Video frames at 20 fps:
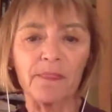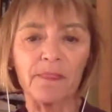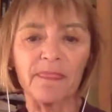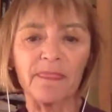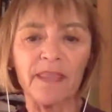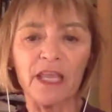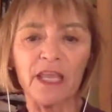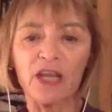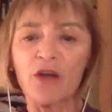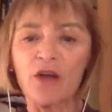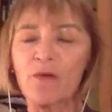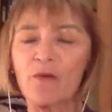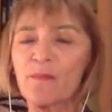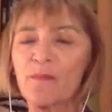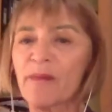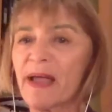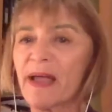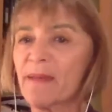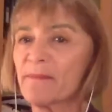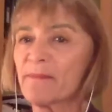"You know,
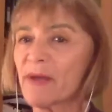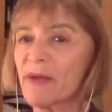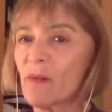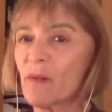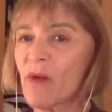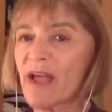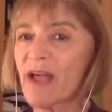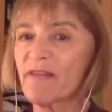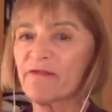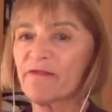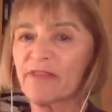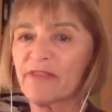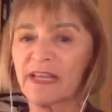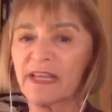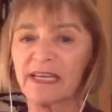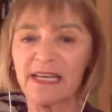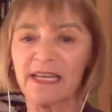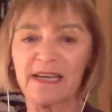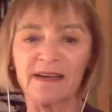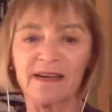my my wife
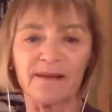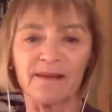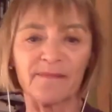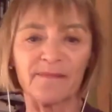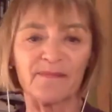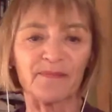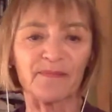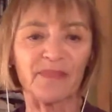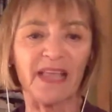and um,